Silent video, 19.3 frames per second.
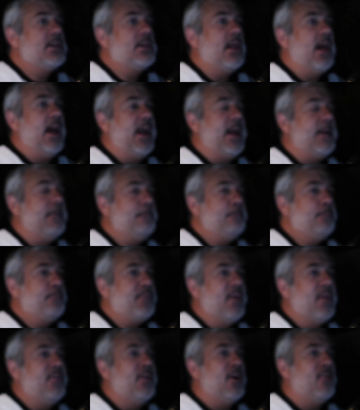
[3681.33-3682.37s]
like
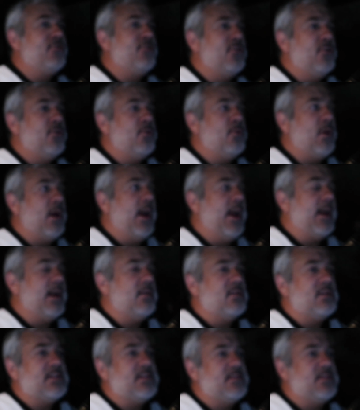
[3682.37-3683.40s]
they'll do like
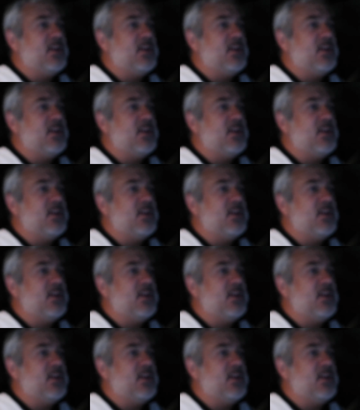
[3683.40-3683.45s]
they'll,